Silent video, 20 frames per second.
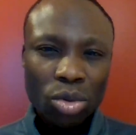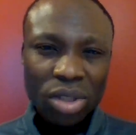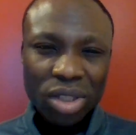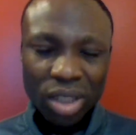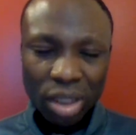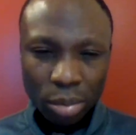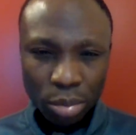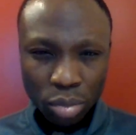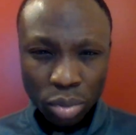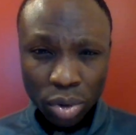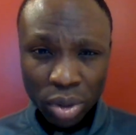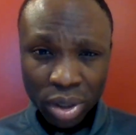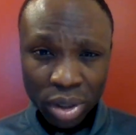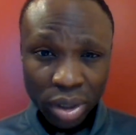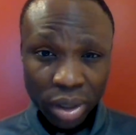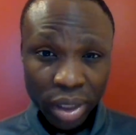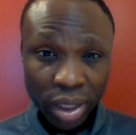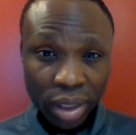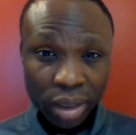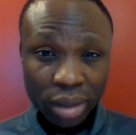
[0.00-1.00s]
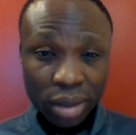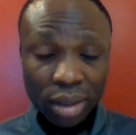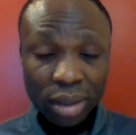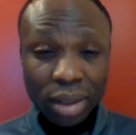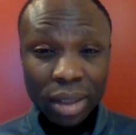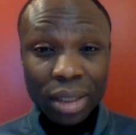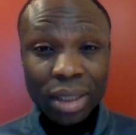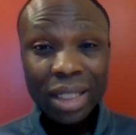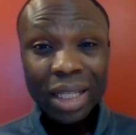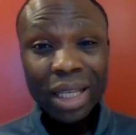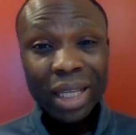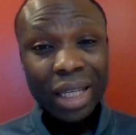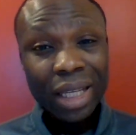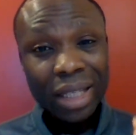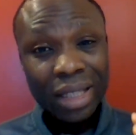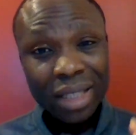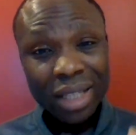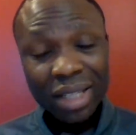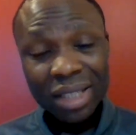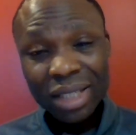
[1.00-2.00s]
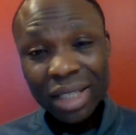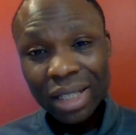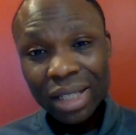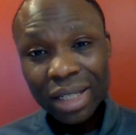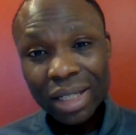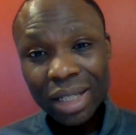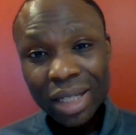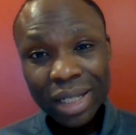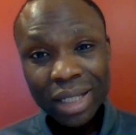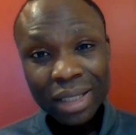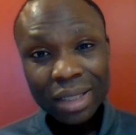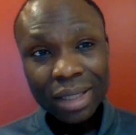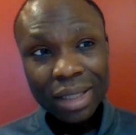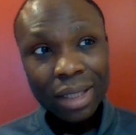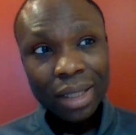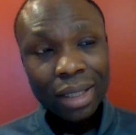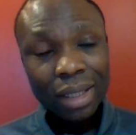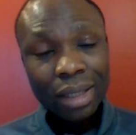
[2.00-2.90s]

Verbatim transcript: simple ingredients. The, in these ingredients,